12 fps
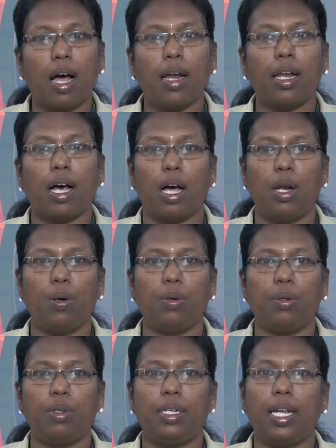and
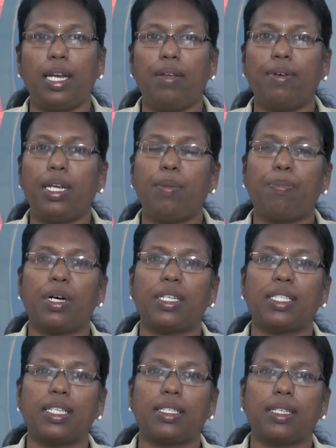allow delivery
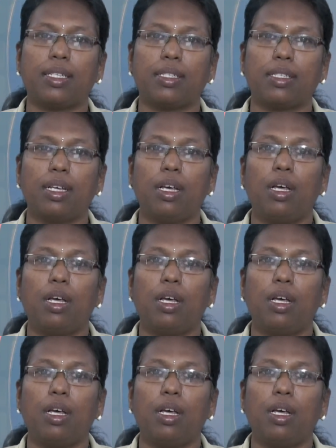processes